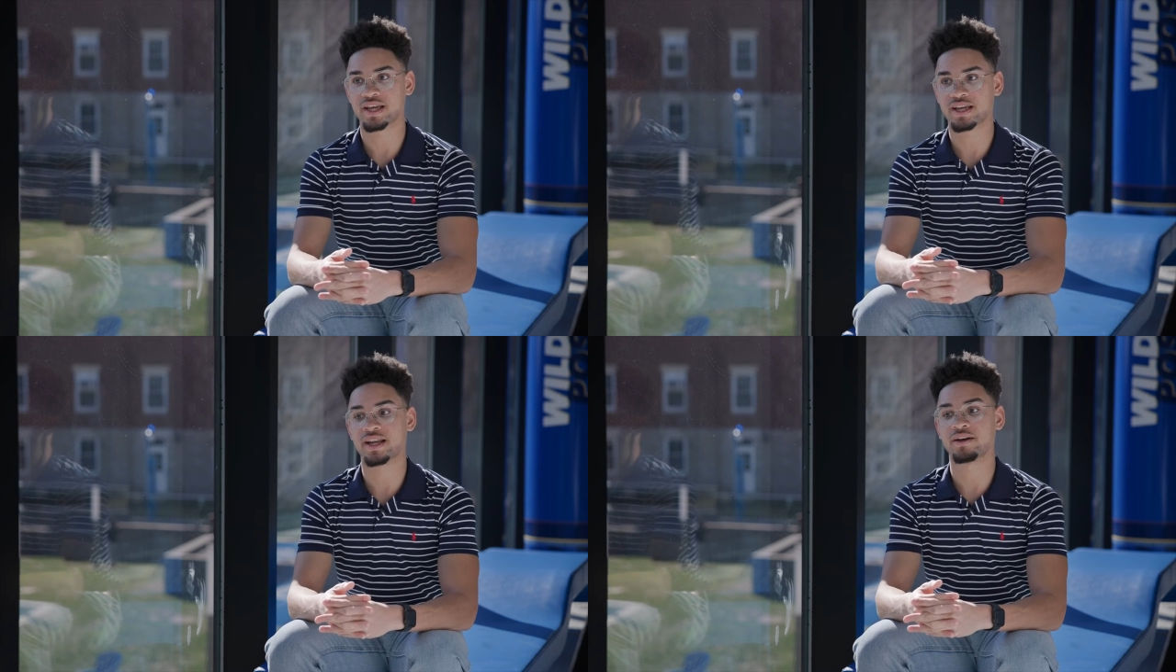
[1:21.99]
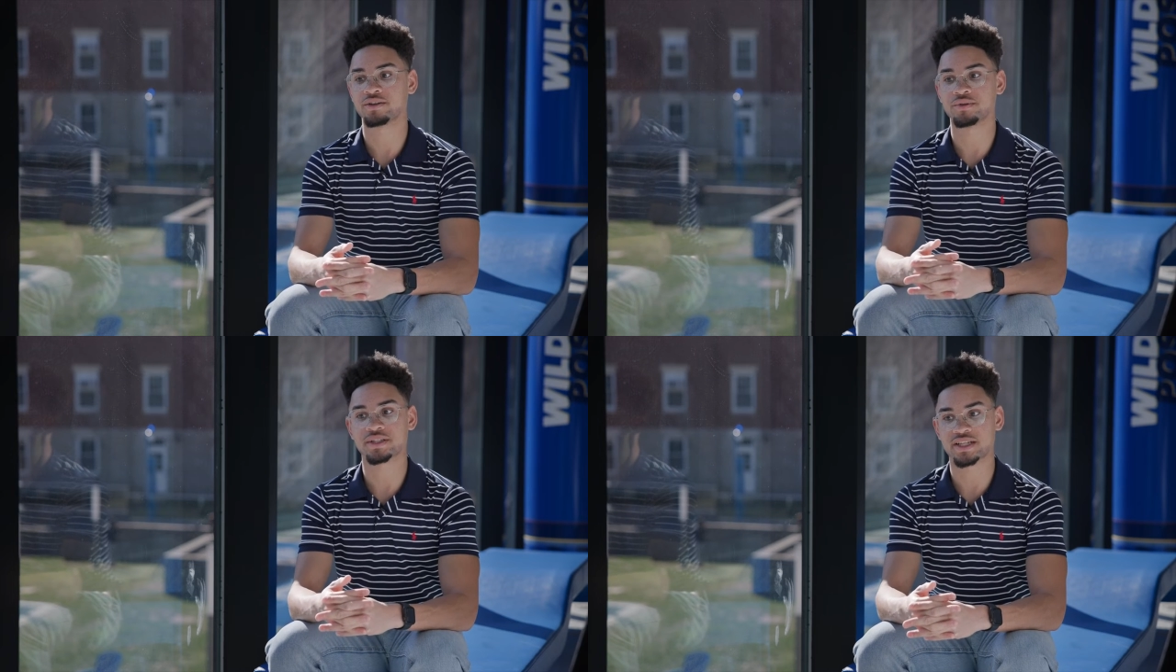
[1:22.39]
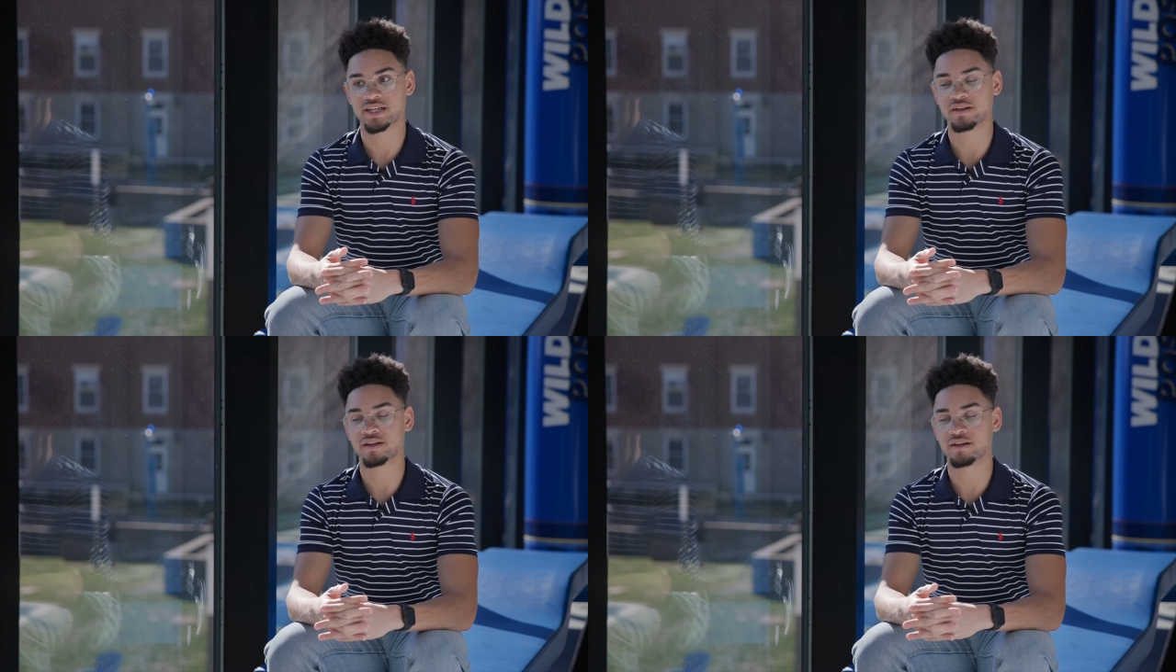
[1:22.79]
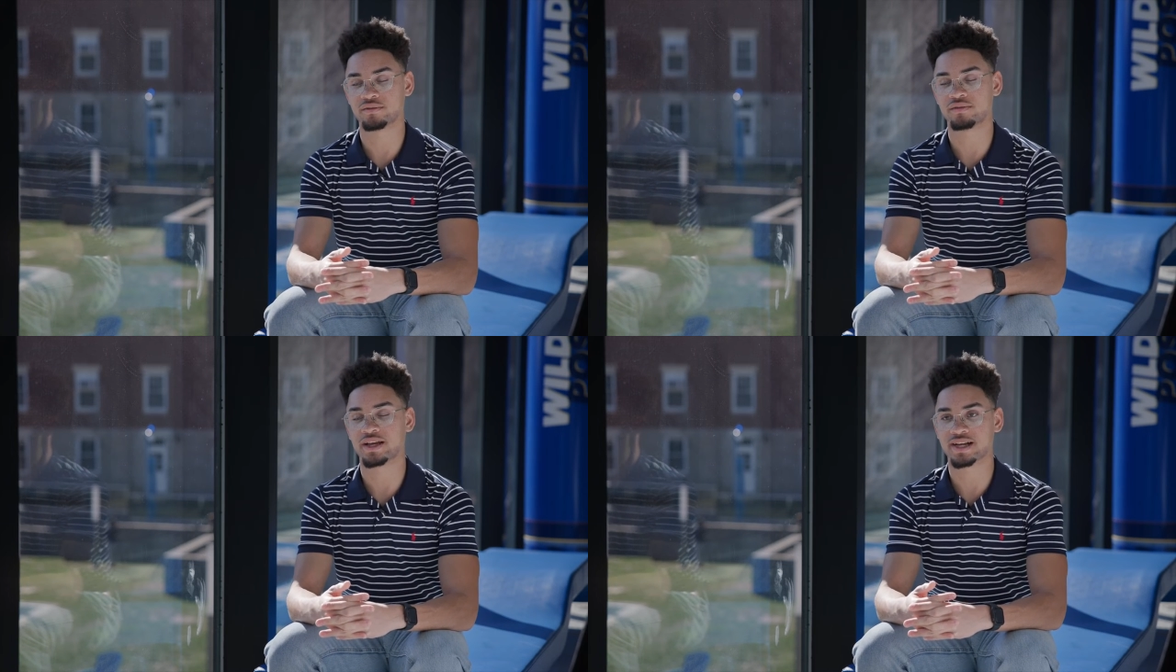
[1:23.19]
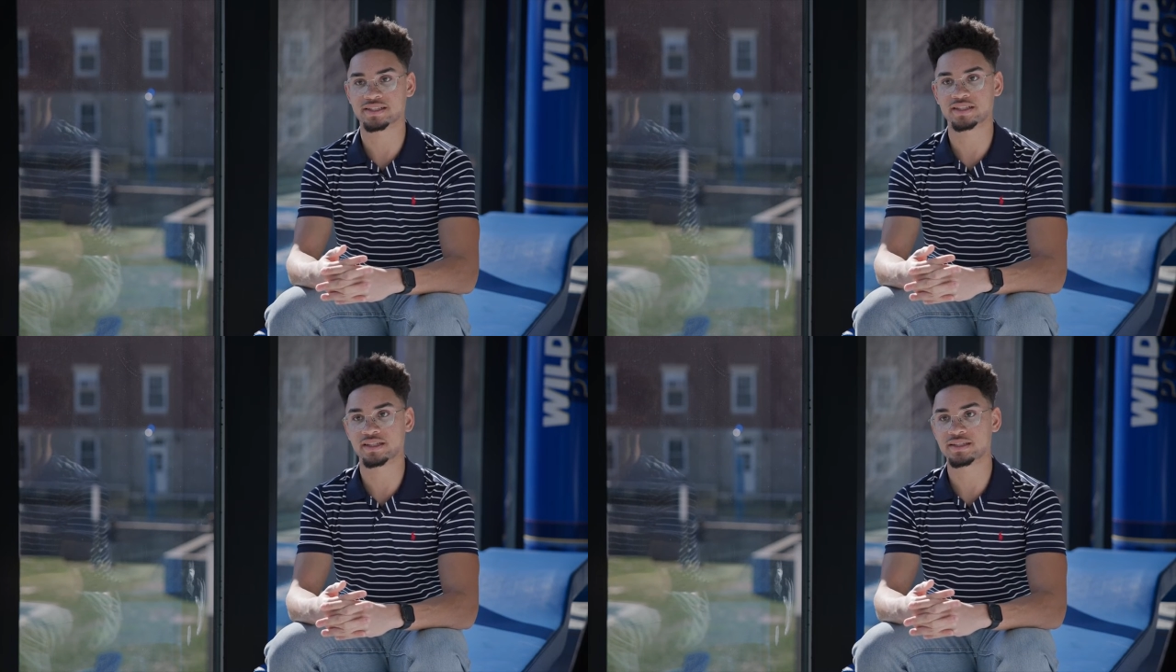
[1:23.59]
and held to a standard of
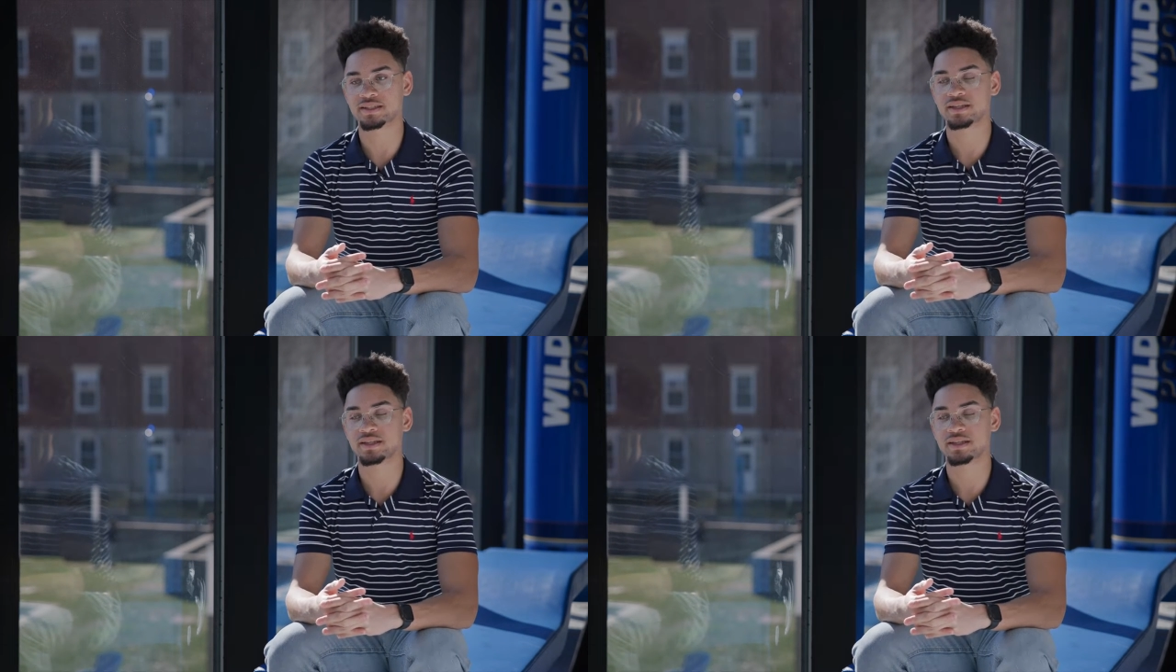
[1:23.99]
excellence.